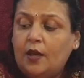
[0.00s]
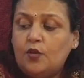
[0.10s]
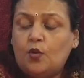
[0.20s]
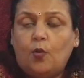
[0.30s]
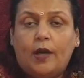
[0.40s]

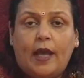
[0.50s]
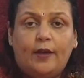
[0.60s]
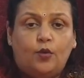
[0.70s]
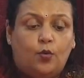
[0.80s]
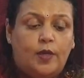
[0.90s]
So what
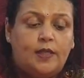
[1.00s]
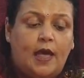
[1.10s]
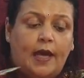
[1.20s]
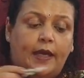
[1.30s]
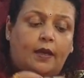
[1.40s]
I do is
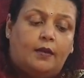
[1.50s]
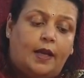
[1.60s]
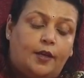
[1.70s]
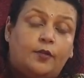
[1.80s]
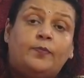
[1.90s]
I
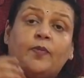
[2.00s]
write.